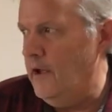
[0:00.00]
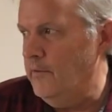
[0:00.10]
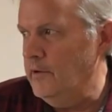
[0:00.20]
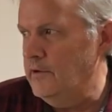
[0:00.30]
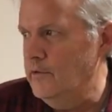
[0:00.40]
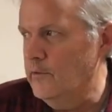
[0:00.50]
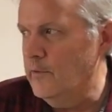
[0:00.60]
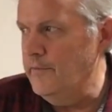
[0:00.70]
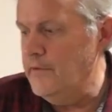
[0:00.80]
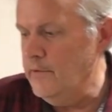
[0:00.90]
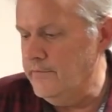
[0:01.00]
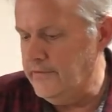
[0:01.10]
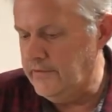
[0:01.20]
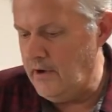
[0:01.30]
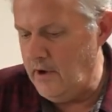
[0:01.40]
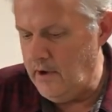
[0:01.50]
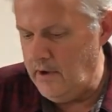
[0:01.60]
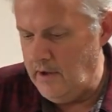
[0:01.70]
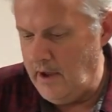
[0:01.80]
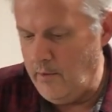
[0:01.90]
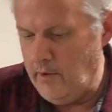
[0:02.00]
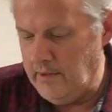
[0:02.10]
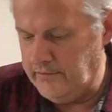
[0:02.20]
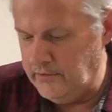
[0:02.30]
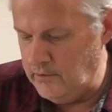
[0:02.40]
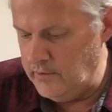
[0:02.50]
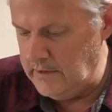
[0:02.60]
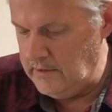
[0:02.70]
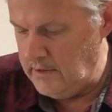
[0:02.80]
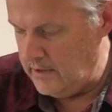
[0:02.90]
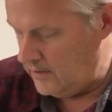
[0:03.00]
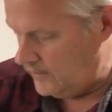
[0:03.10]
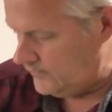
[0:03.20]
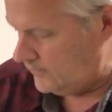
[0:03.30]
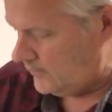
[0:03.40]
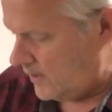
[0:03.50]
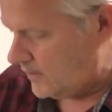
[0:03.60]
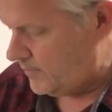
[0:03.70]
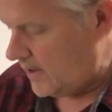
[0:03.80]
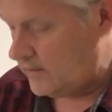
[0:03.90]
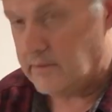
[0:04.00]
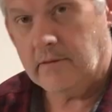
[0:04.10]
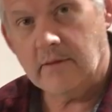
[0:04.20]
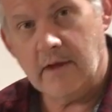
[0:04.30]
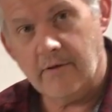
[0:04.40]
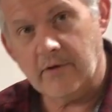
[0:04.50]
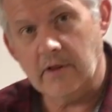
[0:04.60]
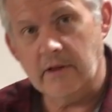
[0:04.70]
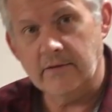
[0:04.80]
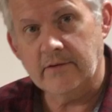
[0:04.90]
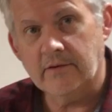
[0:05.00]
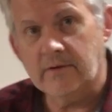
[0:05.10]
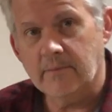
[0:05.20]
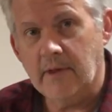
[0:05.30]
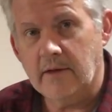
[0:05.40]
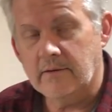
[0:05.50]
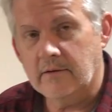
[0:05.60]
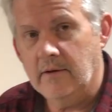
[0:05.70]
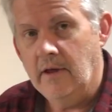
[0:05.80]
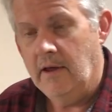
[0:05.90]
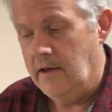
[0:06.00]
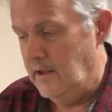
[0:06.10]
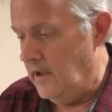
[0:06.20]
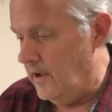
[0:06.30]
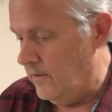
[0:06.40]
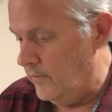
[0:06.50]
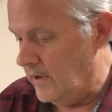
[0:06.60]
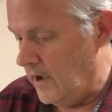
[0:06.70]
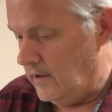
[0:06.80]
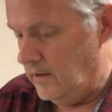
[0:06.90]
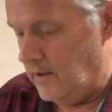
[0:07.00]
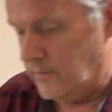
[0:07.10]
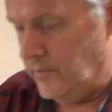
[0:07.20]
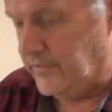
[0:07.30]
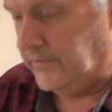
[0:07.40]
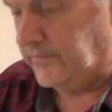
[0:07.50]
I would do a review of the saw, how well it's doing, and also talk about the EverClean system that's we got along with the